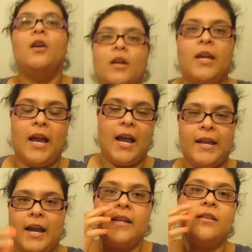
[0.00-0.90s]
Okay, hi
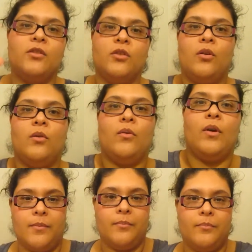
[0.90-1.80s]
guys.
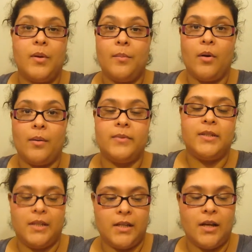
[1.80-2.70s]
So my mom
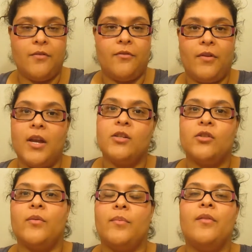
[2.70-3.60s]
did a
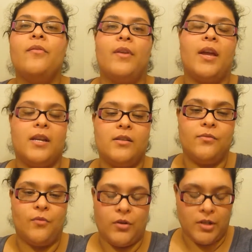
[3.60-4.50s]
facial on my face
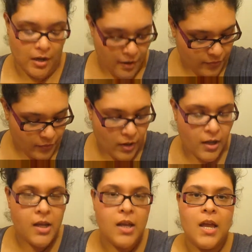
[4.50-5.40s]
for
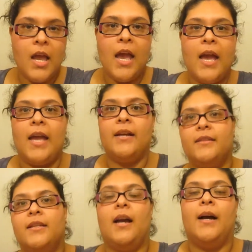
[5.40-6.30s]
Jafra, and